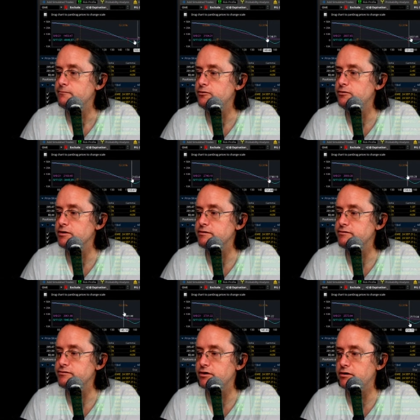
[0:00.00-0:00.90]
pulling
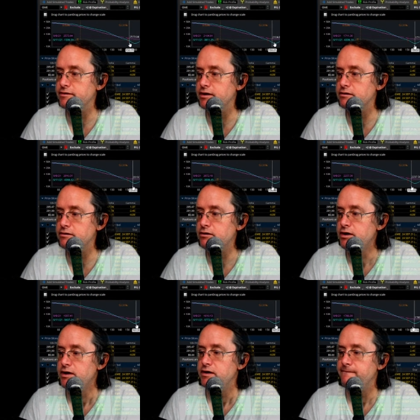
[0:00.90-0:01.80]
this chart together. Now,
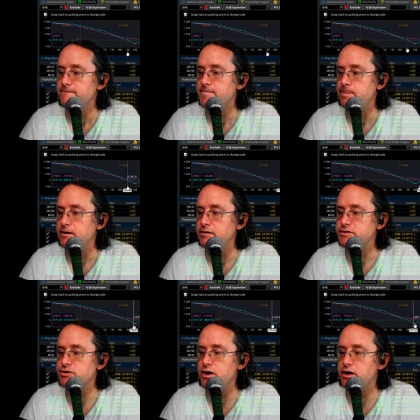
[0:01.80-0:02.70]

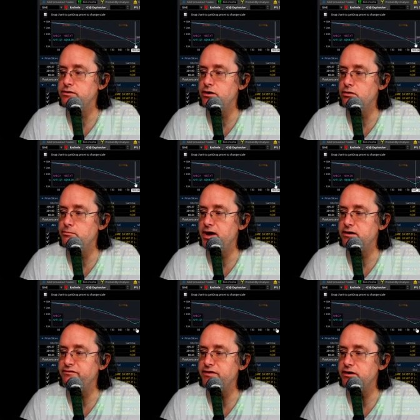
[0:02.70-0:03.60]
it's showing no
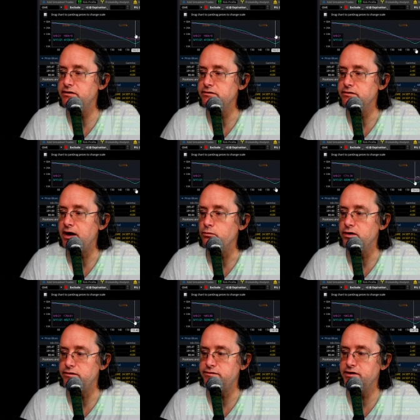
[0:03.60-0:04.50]
benefit at
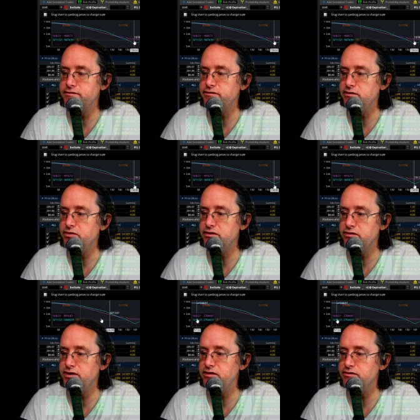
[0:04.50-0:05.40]
160, but
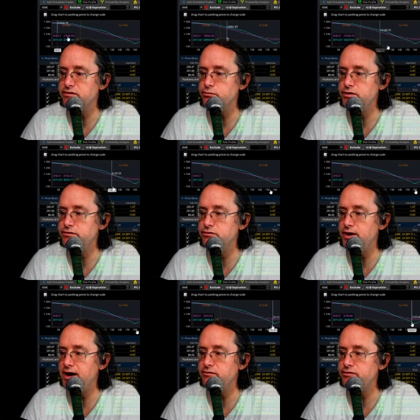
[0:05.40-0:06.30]
the thing is we do
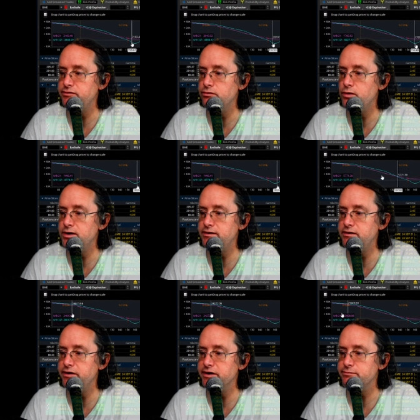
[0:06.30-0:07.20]
have still 1 day
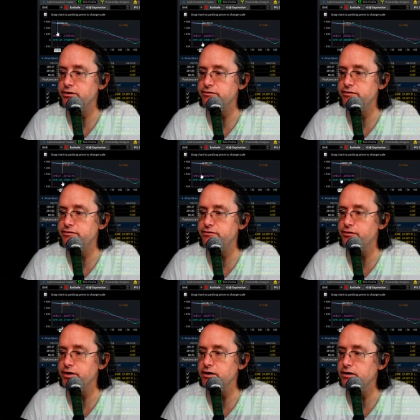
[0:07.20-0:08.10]
till expiration. This is
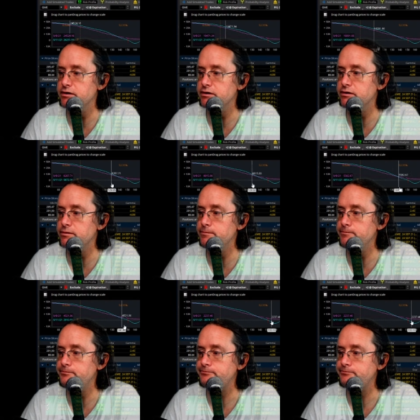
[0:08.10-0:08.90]
showing on